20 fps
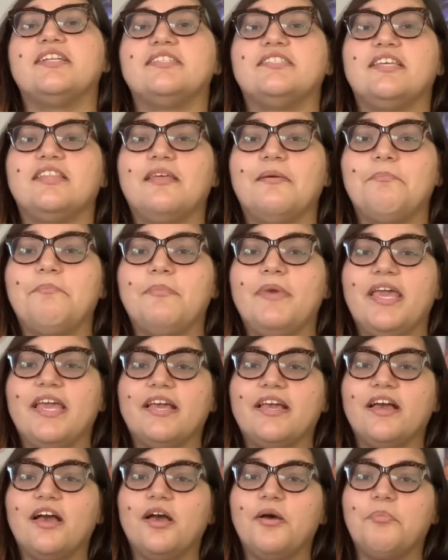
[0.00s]
into the
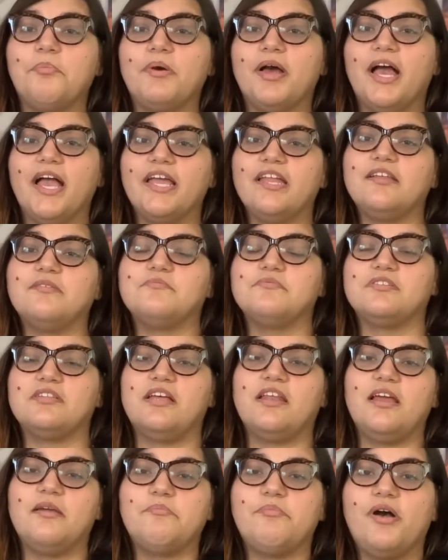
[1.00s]
makeup items
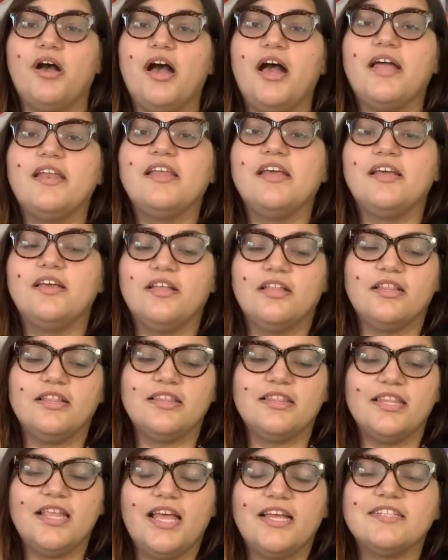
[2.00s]
that I bought,
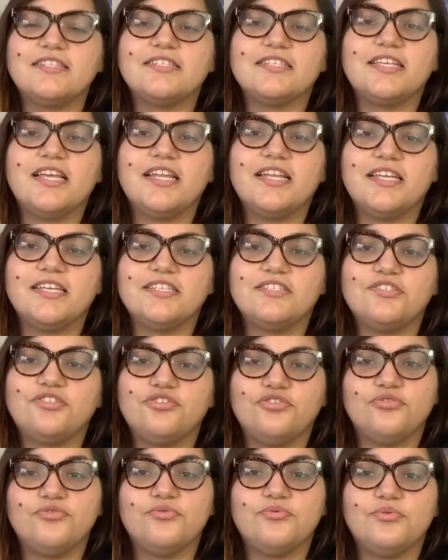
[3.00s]
let's get
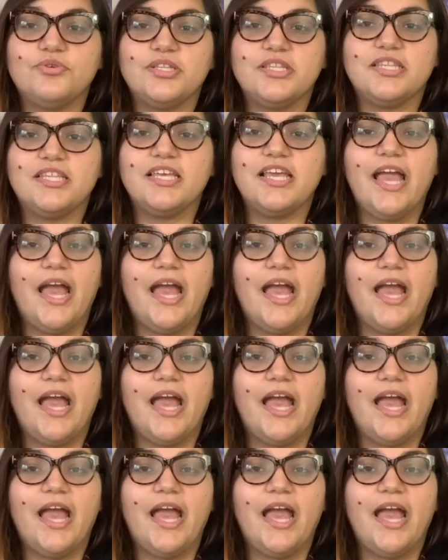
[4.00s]
into the